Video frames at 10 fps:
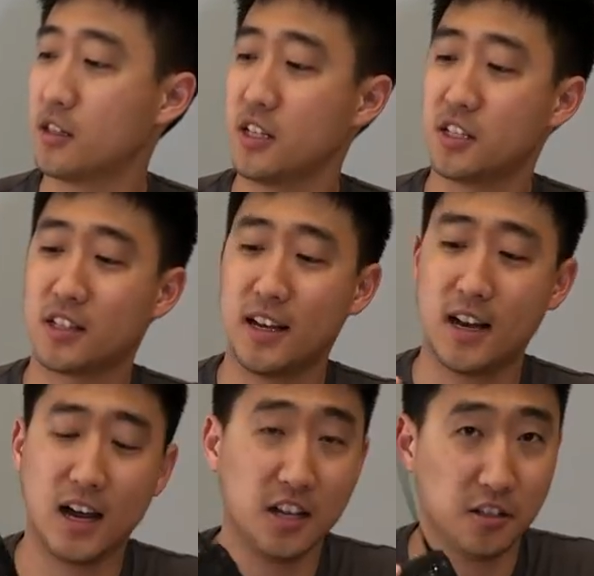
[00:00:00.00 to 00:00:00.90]
the
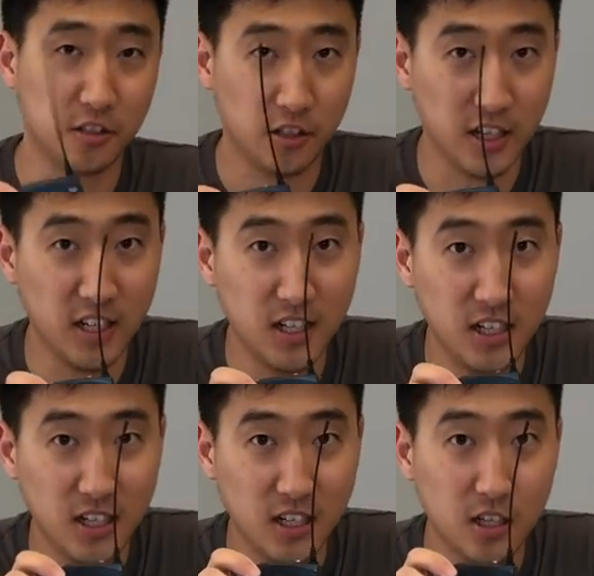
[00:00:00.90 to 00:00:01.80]
Sennheiser
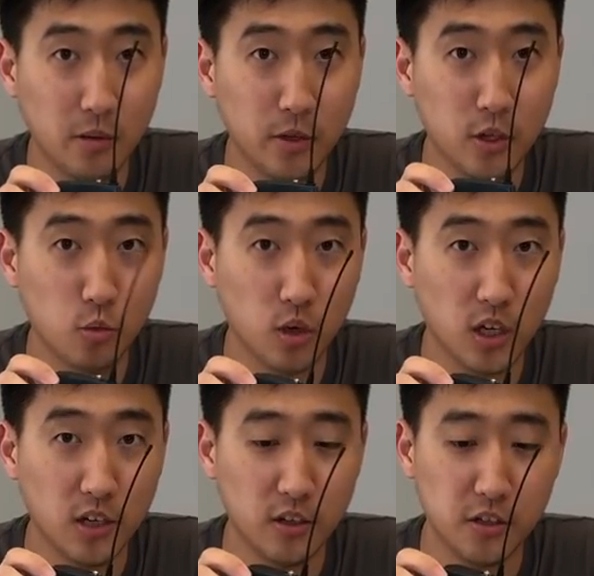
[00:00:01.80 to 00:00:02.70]
E W one
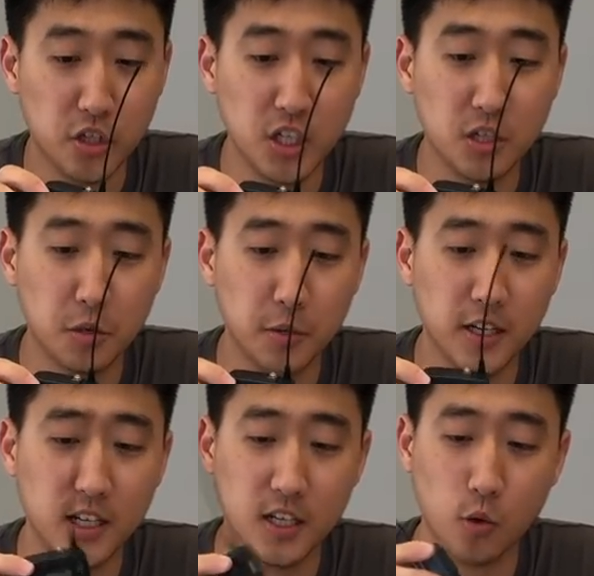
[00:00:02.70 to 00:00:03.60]
hundred G three